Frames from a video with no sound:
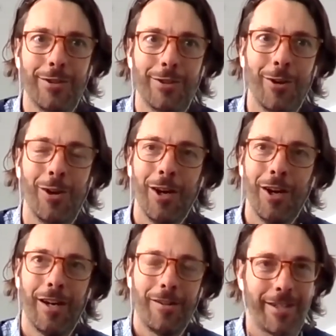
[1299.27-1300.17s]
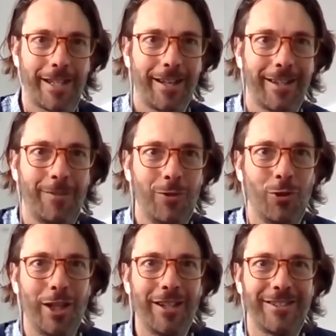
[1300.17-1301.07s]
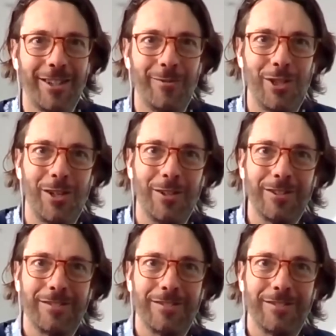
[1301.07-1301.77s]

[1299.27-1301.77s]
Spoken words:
So Razak, thank you for joining us. Over to you.